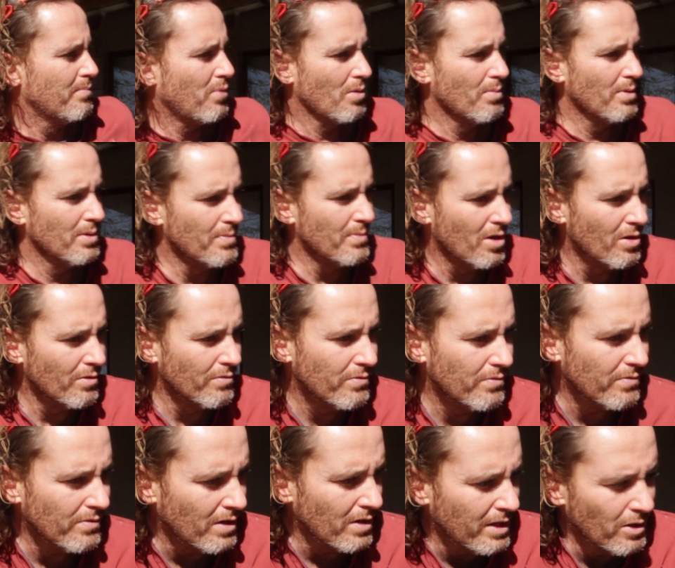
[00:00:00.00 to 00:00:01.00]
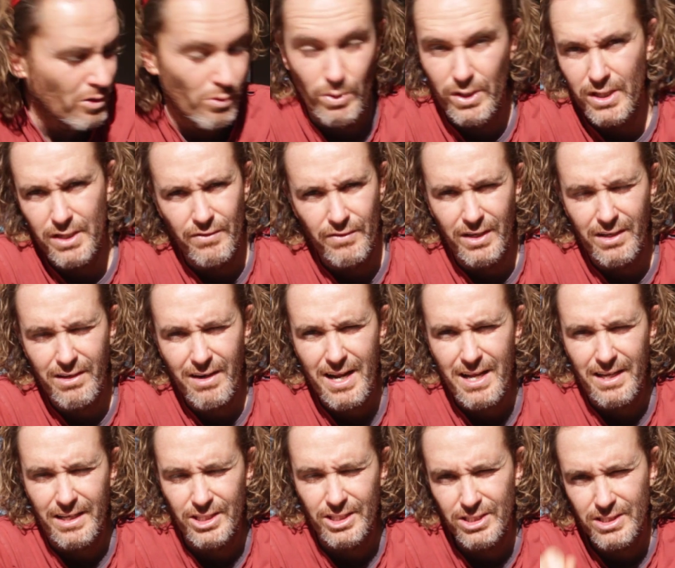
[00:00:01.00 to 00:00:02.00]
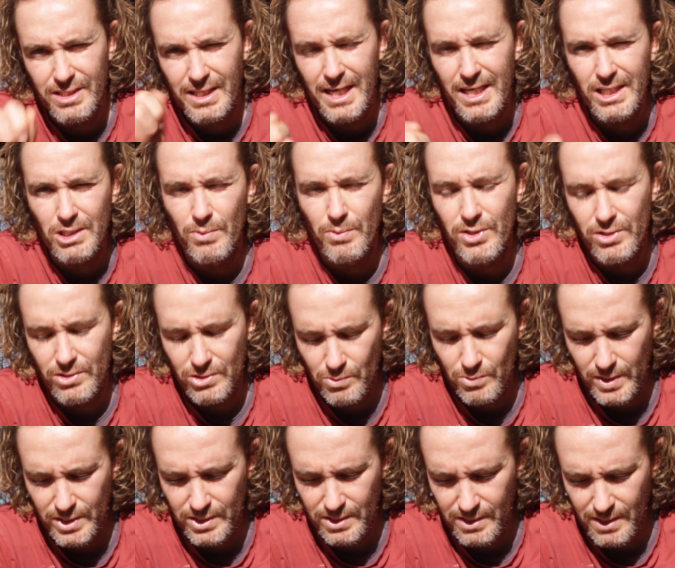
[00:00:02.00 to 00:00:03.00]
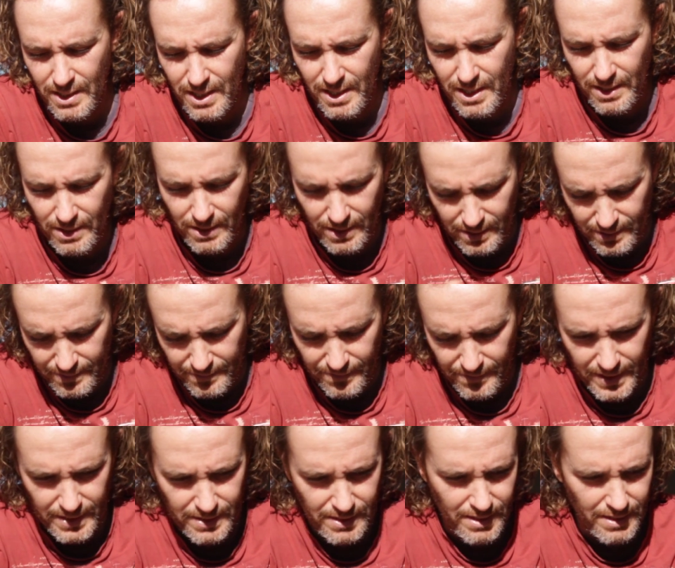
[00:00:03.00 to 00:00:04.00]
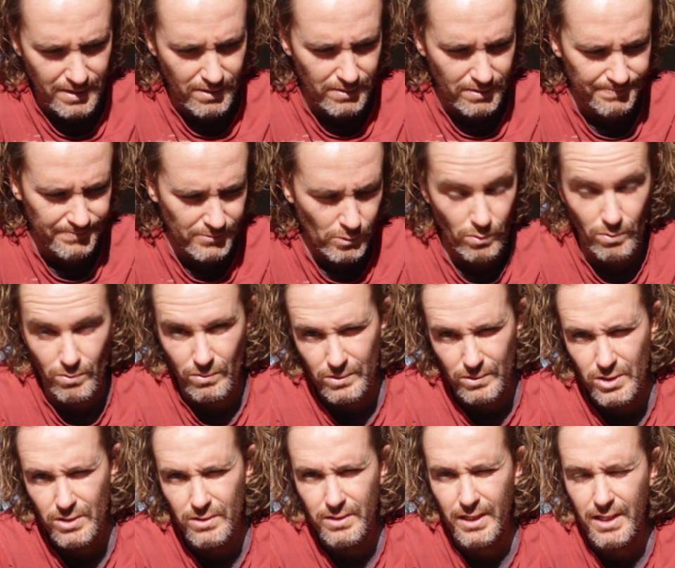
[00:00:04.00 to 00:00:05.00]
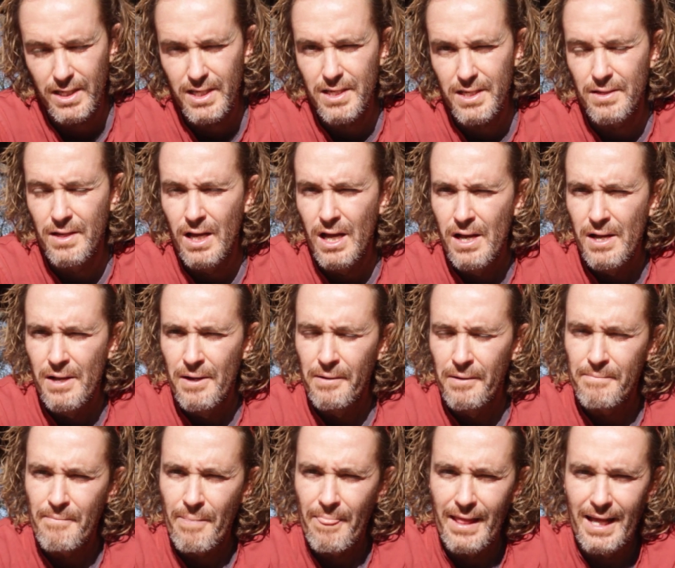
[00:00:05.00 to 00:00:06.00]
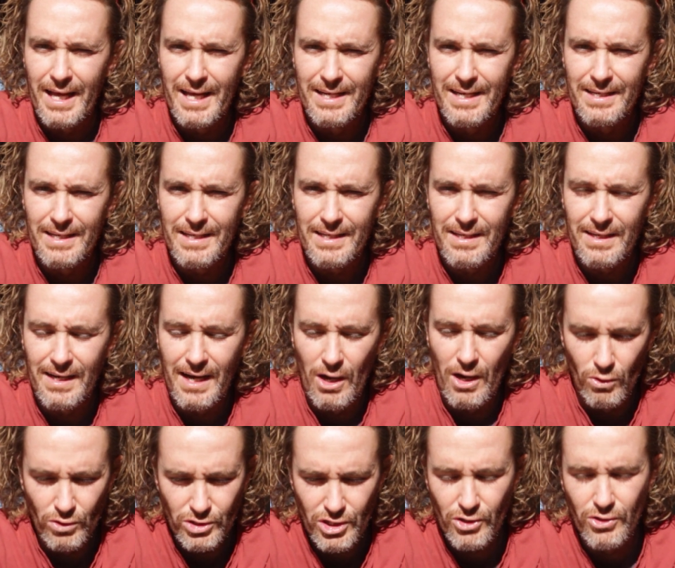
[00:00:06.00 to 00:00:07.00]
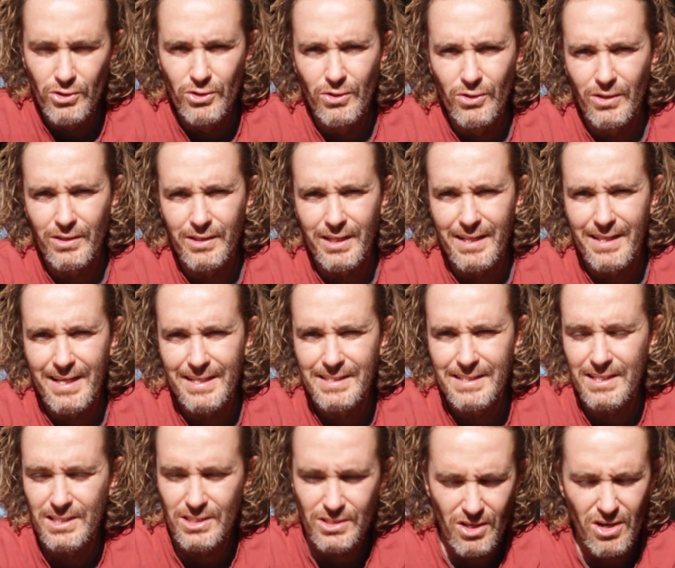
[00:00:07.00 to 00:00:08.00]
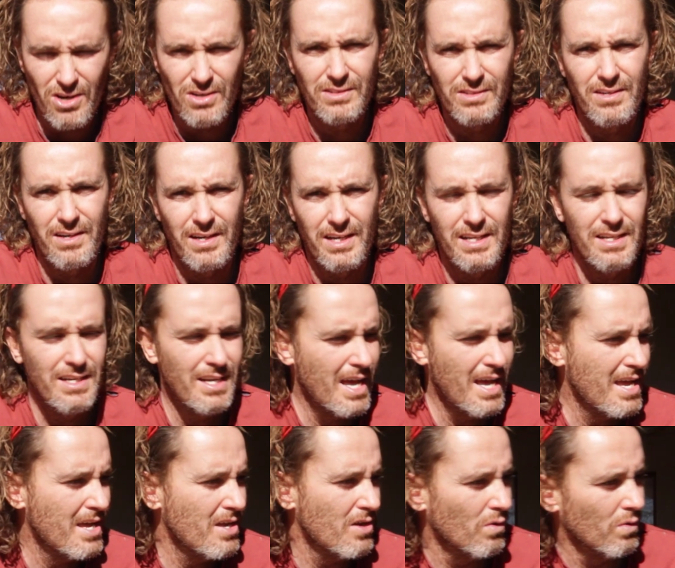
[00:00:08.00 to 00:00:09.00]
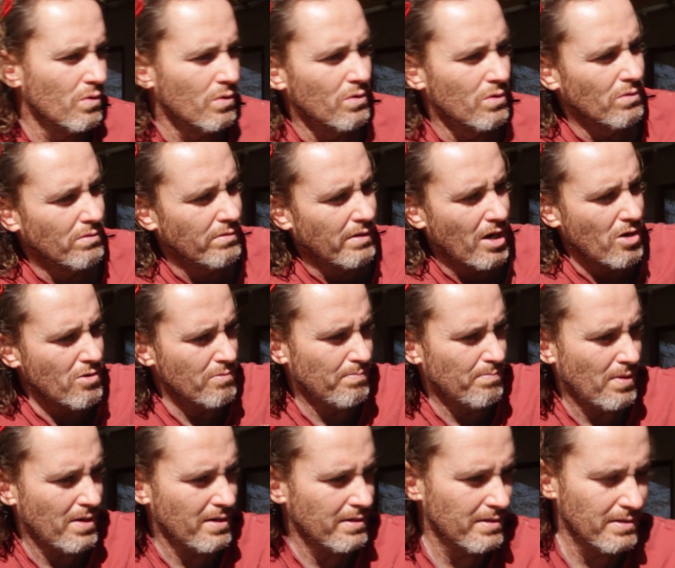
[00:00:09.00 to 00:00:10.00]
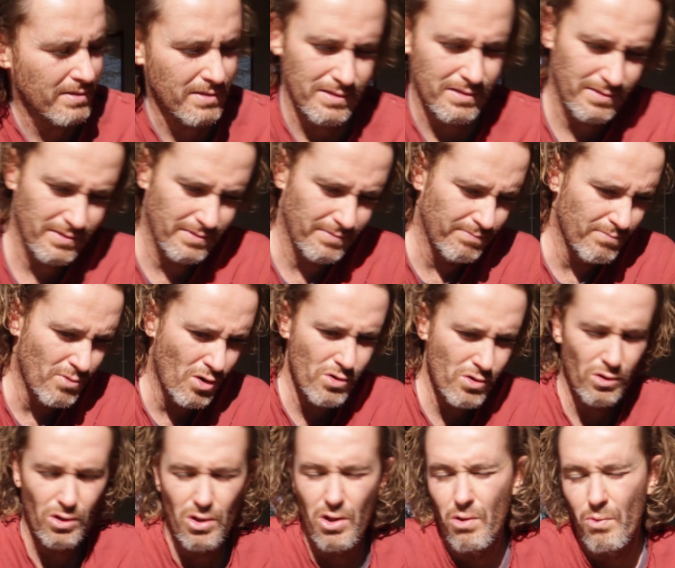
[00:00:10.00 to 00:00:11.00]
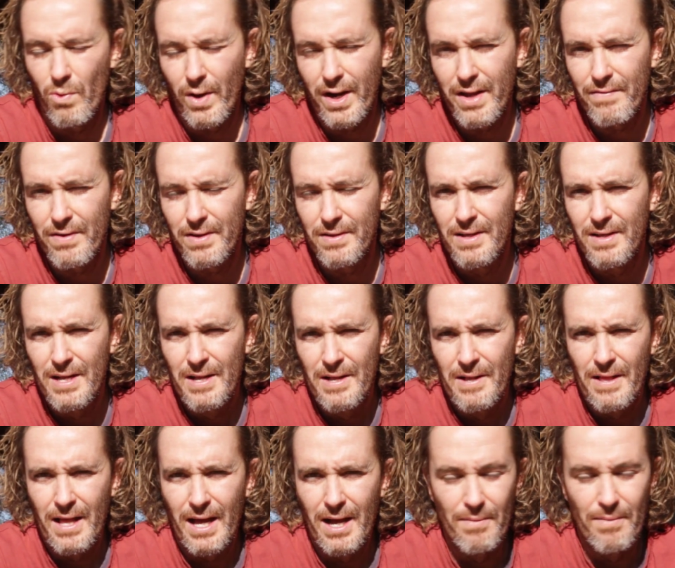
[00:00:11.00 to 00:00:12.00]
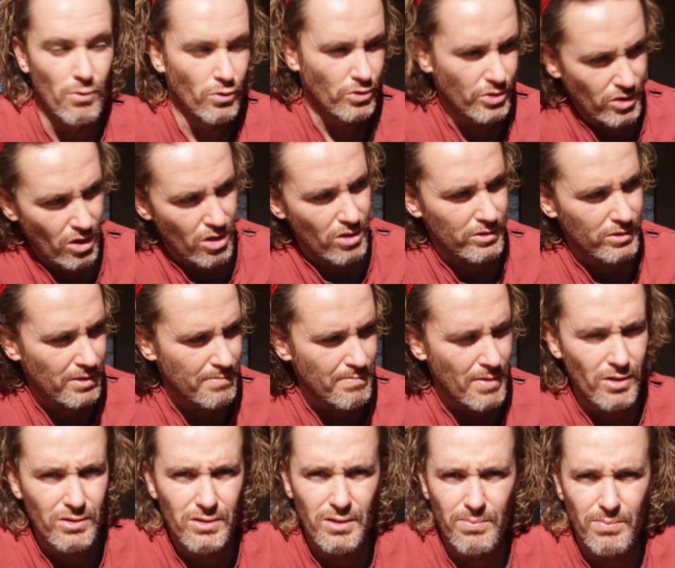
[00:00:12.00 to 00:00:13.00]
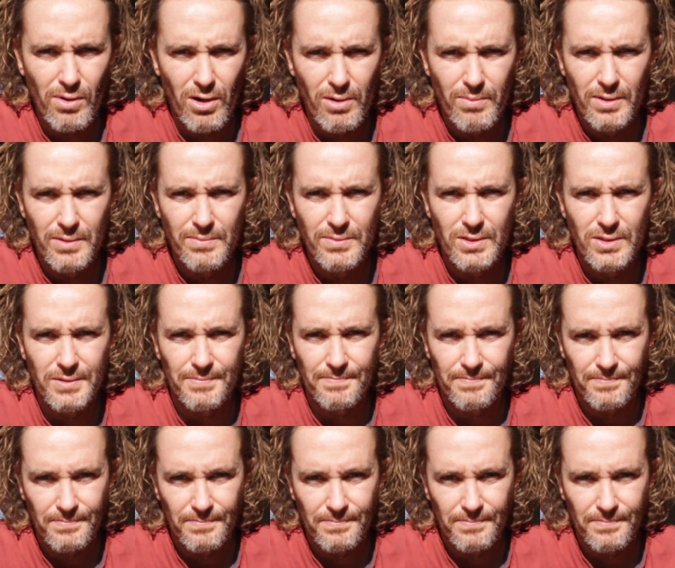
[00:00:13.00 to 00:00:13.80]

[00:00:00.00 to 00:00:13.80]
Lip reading: problem of, it wouldn't even crank. It just clicked when you flicked or turned the key. And I also Googled, and they said starter relay or glow plug module or whatever, or starter motor problems,